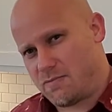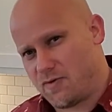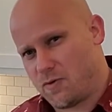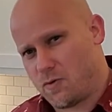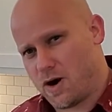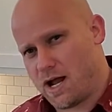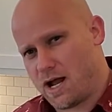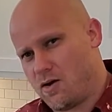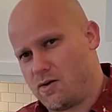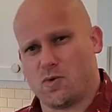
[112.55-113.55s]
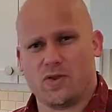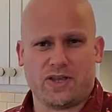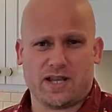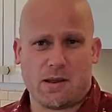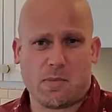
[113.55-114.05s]
for a while and one
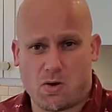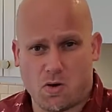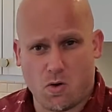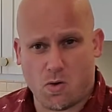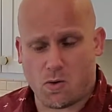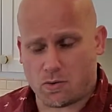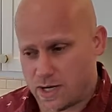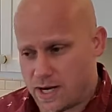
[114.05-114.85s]
thing came out cold, right?